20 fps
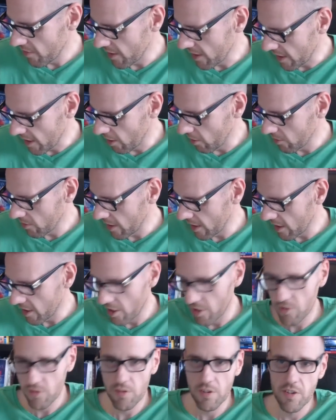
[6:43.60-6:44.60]
in Celtic
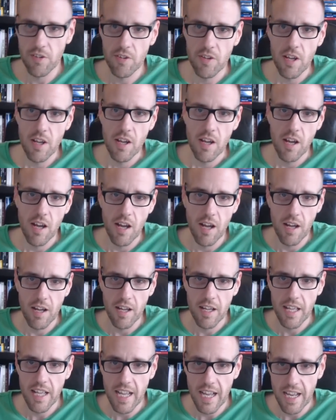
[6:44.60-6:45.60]
Countries.
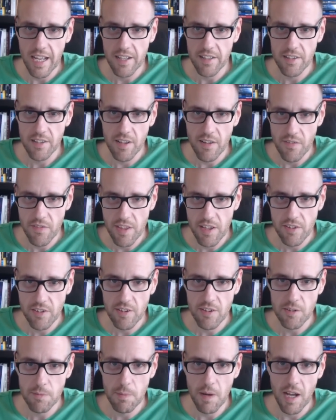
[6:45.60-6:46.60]
And this
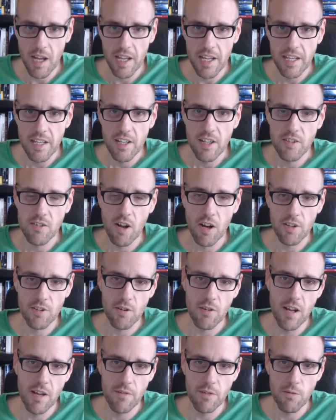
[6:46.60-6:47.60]
is by
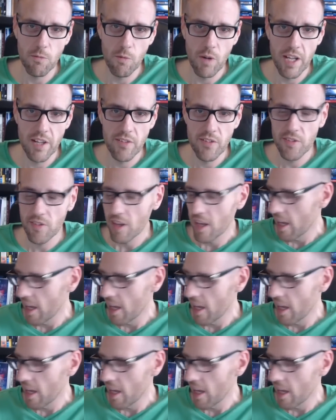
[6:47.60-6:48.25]
Dr. Evan Wentz.